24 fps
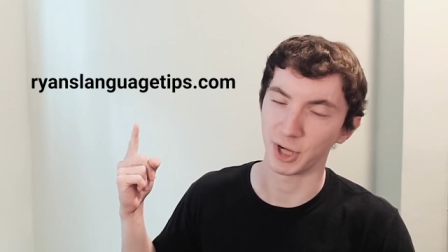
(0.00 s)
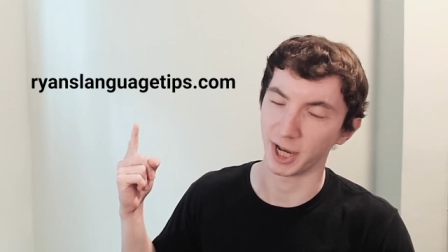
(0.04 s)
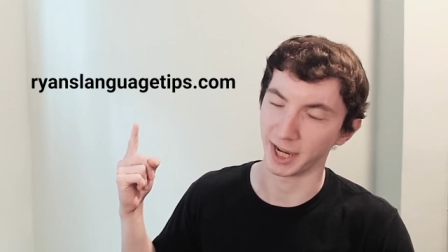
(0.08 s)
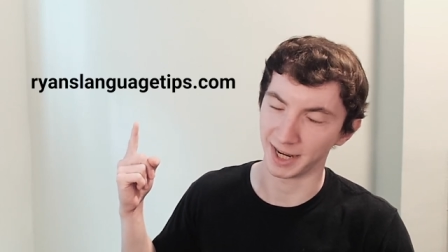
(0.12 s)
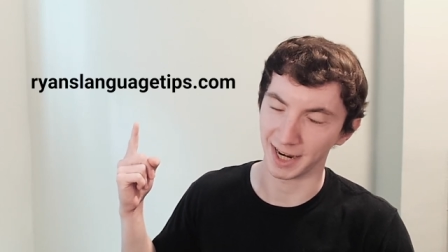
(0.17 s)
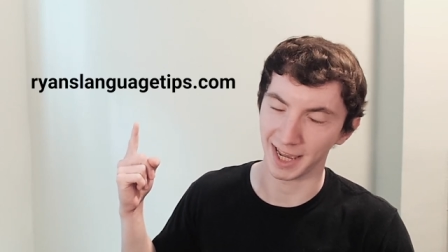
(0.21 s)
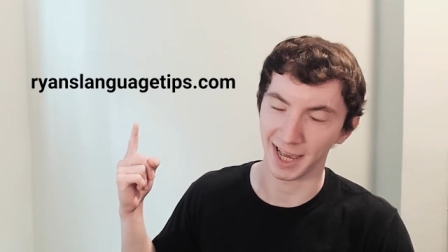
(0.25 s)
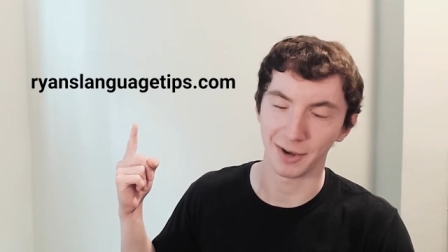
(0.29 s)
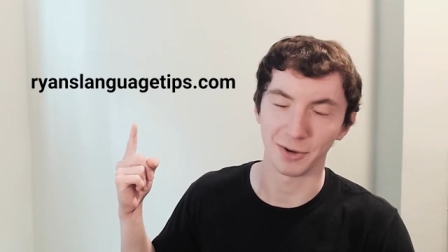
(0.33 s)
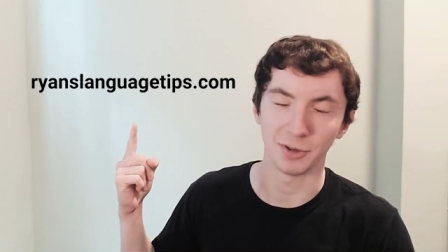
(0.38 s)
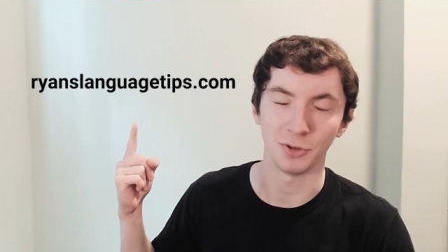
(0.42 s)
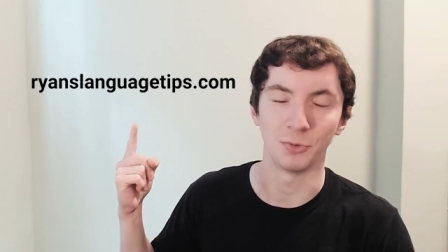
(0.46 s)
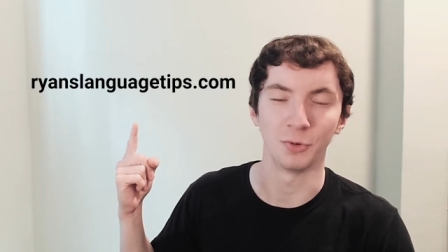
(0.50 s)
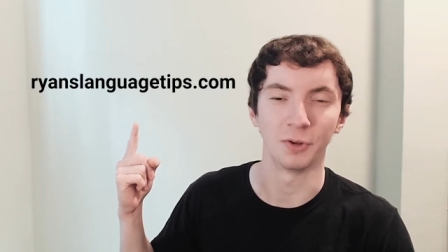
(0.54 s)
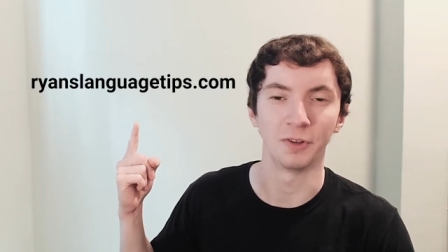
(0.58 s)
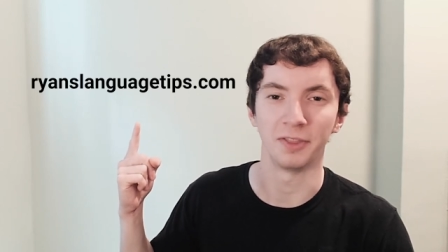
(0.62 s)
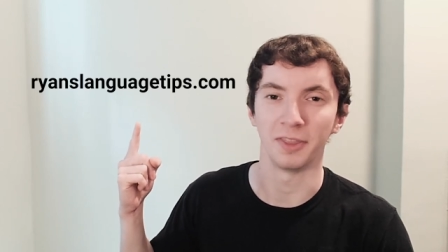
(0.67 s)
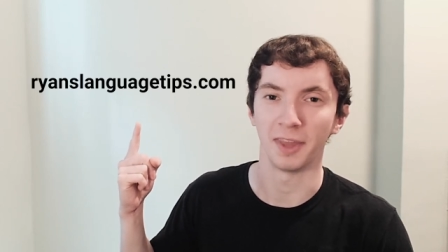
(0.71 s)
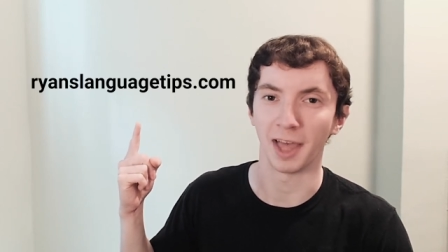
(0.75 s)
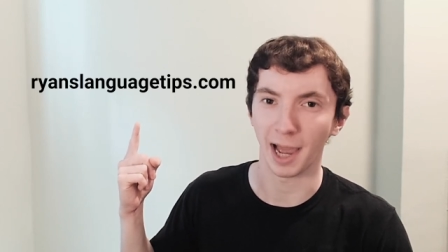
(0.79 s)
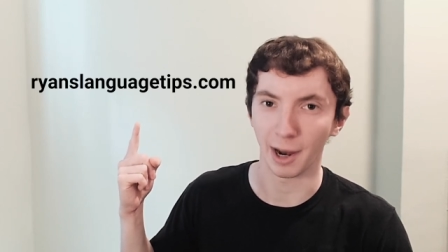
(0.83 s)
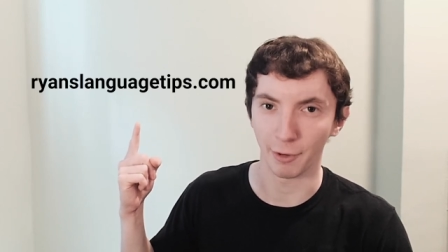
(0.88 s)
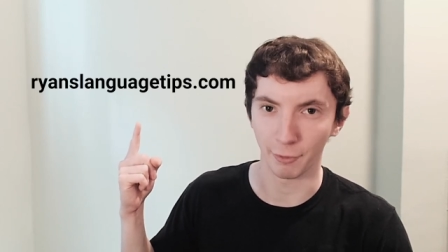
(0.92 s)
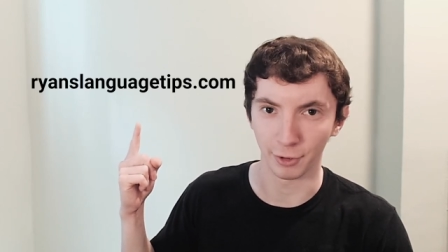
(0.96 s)
Check it out. You will
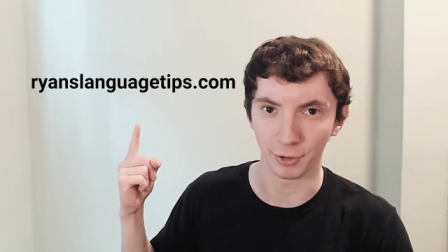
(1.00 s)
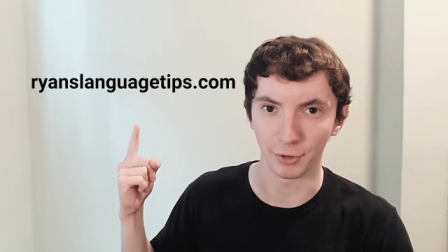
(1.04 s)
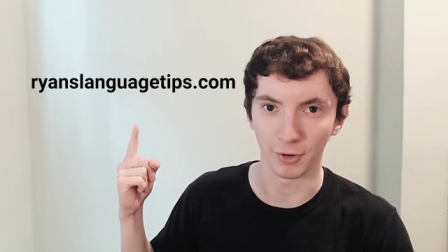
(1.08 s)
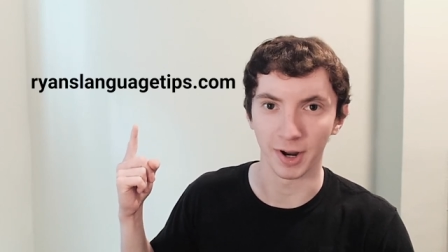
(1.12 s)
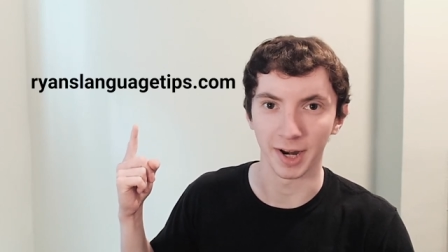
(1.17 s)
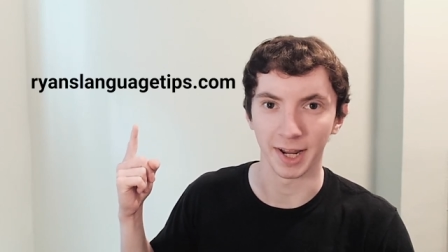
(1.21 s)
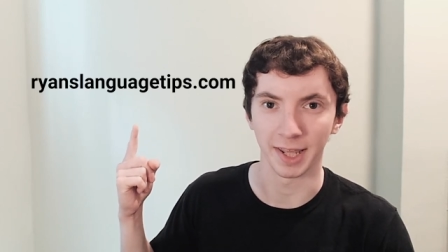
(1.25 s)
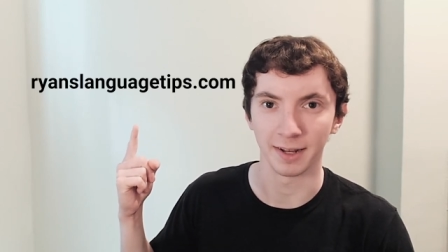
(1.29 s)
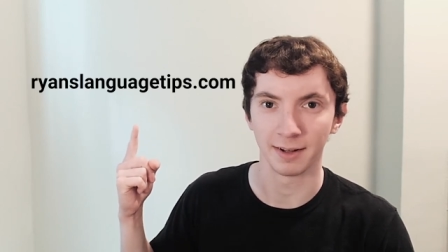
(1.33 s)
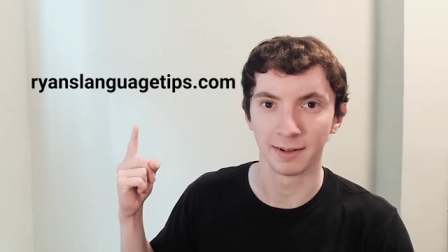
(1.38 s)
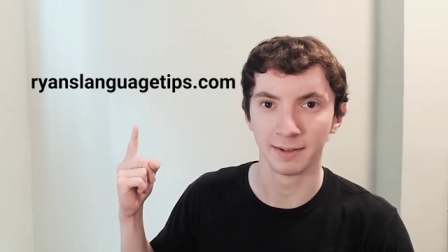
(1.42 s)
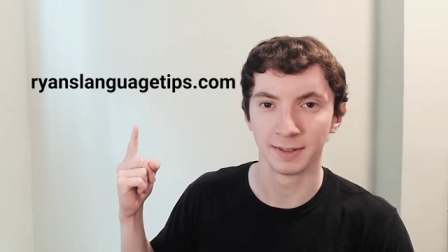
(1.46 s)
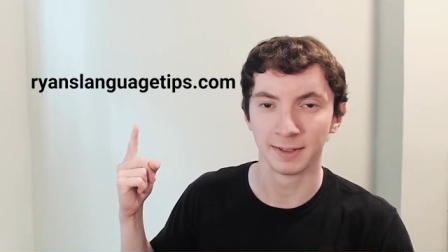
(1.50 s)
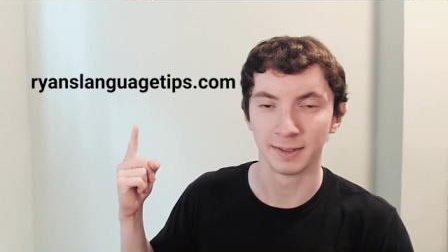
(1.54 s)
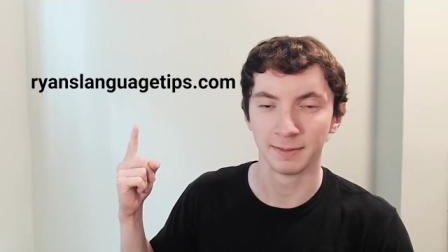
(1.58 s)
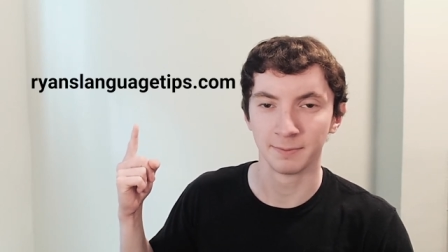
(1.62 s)
not regret it.